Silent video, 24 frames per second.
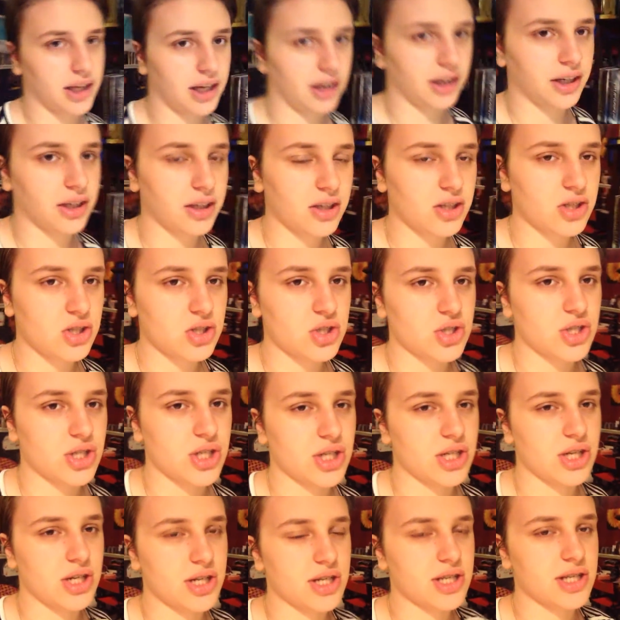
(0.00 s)
like,
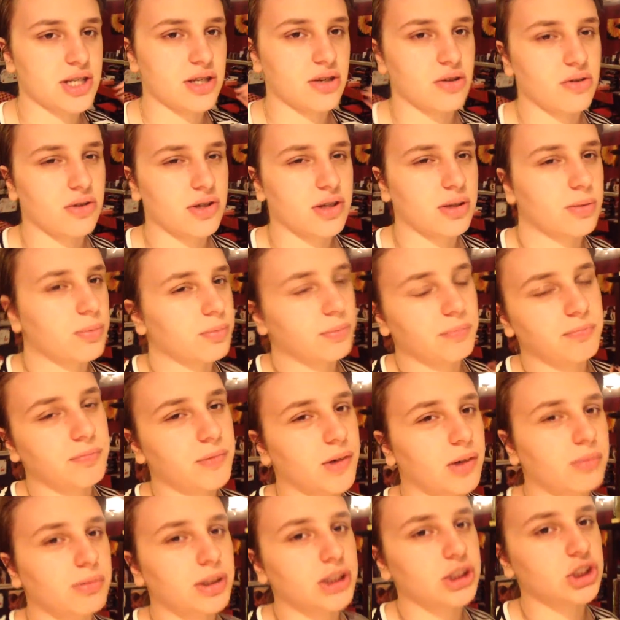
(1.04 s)
she doesn't go in the
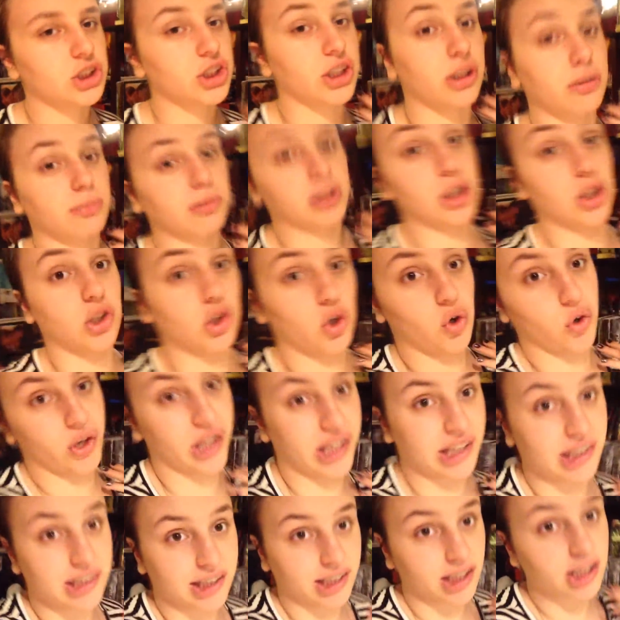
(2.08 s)
moment. She can be
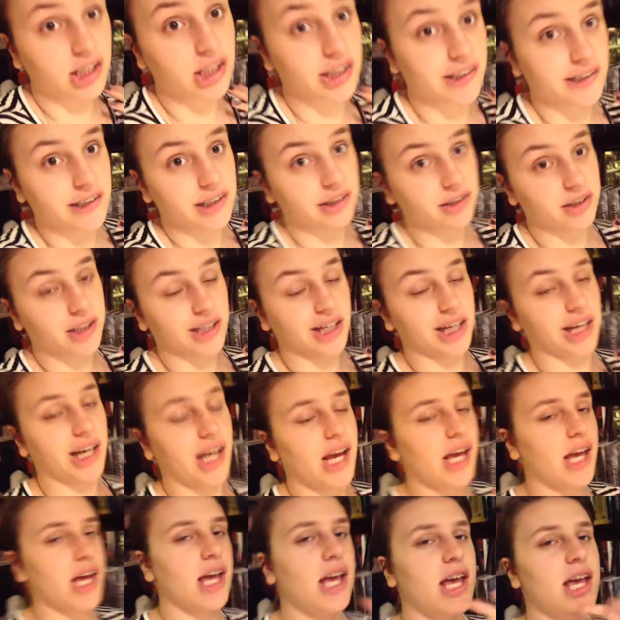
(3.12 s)
annoying, like Clary.
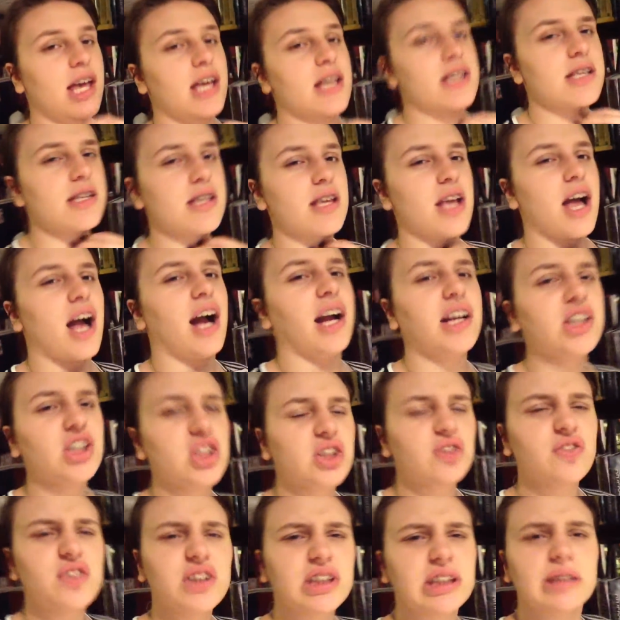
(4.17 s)
I
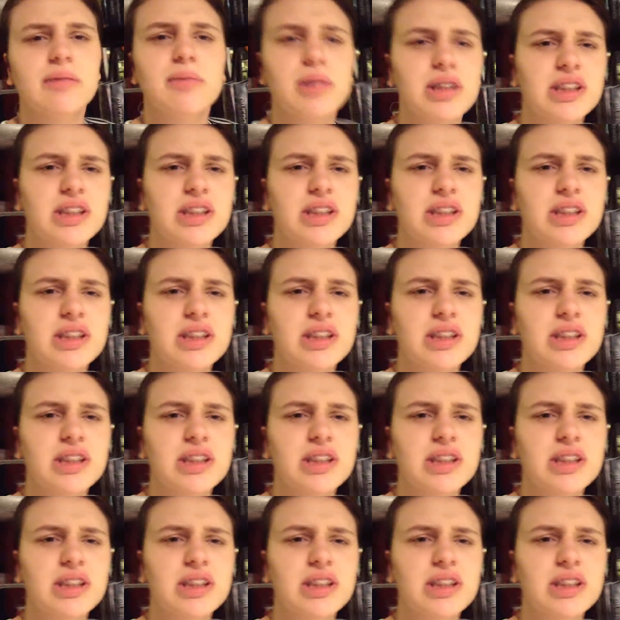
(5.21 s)
just, for some